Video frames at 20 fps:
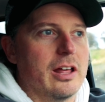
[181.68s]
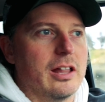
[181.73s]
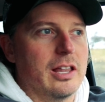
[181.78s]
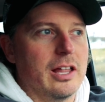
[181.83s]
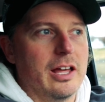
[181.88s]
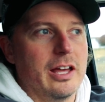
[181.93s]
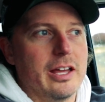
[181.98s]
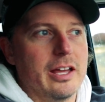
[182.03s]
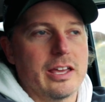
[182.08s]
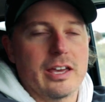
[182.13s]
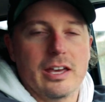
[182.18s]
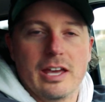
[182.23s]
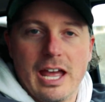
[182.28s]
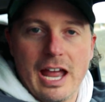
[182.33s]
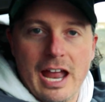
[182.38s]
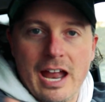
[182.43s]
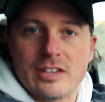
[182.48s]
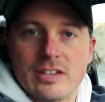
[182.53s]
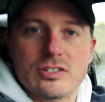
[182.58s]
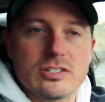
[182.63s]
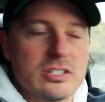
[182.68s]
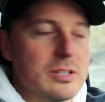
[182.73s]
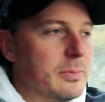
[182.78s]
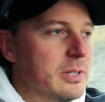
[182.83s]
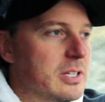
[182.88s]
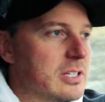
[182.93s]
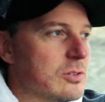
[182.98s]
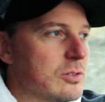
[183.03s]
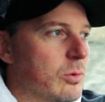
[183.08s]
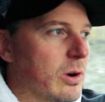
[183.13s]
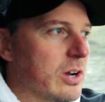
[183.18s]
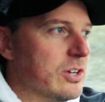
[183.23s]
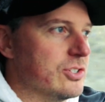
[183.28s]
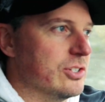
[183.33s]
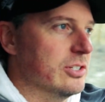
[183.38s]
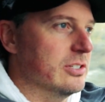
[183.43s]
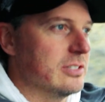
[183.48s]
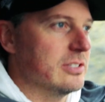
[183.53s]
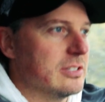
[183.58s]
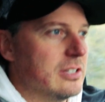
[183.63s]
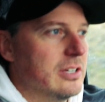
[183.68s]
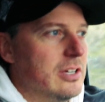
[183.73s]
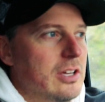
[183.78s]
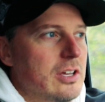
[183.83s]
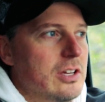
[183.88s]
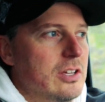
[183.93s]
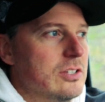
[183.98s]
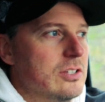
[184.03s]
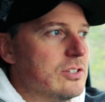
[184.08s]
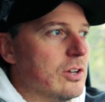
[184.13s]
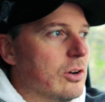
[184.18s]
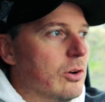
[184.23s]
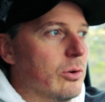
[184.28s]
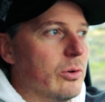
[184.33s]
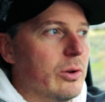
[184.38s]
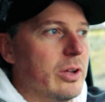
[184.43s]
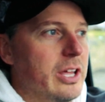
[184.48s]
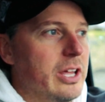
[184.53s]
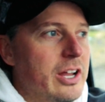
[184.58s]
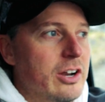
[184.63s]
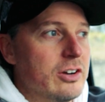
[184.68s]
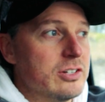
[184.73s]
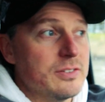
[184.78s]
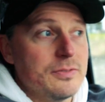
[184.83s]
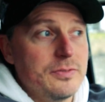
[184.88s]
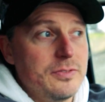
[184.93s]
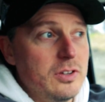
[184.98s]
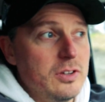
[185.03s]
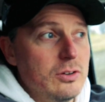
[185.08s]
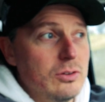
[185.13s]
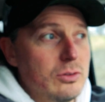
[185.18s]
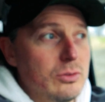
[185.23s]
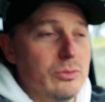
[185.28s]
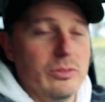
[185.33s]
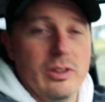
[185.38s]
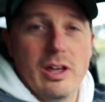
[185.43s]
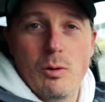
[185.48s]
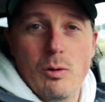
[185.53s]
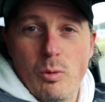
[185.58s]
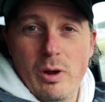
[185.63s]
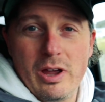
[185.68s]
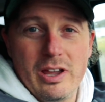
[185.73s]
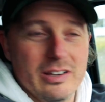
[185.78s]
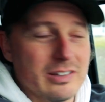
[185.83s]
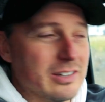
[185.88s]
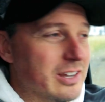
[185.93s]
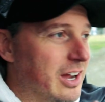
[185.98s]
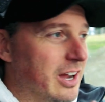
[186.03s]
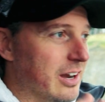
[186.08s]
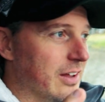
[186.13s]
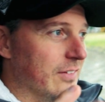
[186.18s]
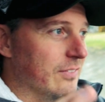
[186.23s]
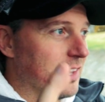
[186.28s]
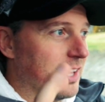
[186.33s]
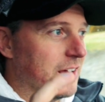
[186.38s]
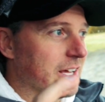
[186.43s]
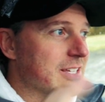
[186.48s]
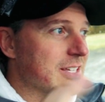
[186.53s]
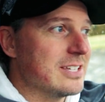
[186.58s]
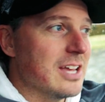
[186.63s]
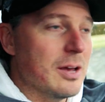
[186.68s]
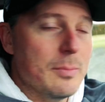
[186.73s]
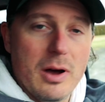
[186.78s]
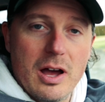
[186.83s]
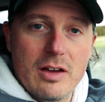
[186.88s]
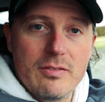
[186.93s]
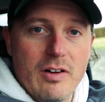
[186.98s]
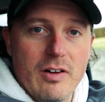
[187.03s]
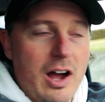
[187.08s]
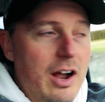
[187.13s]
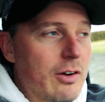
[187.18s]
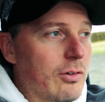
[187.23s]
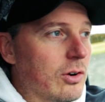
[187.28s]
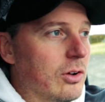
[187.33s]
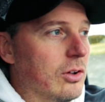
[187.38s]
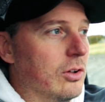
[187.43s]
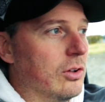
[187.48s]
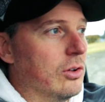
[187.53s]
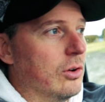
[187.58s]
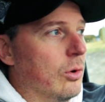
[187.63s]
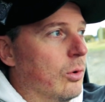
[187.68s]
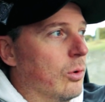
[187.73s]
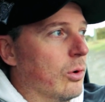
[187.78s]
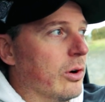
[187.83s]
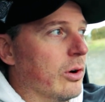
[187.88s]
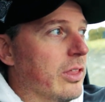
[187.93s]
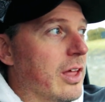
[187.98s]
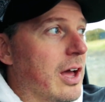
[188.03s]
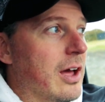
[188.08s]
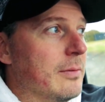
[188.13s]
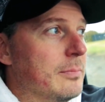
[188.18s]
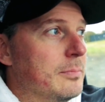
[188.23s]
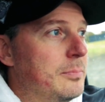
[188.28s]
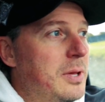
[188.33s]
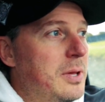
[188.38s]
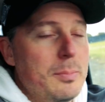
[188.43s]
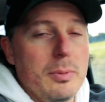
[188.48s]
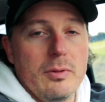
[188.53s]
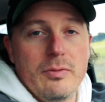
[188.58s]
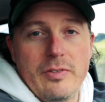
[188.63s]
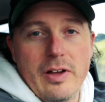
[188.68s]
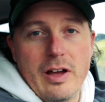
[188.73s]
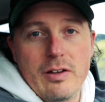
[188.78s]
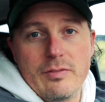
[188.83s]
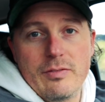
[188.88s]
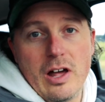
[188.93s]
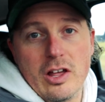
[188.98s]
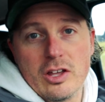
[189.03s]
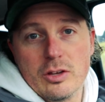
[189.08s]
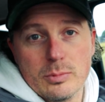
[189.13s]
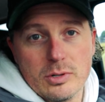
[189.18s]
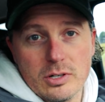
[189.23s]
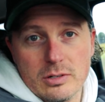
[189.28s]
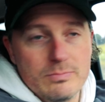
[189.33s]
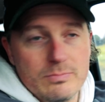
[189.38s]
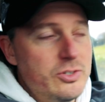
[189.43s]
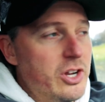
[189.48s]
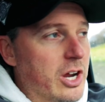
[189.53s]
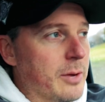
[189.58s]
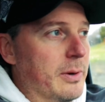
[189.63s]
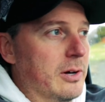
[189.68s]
to like answer some of these questions. So here's a few that went kind of like semi-viral or that people found valuable. Check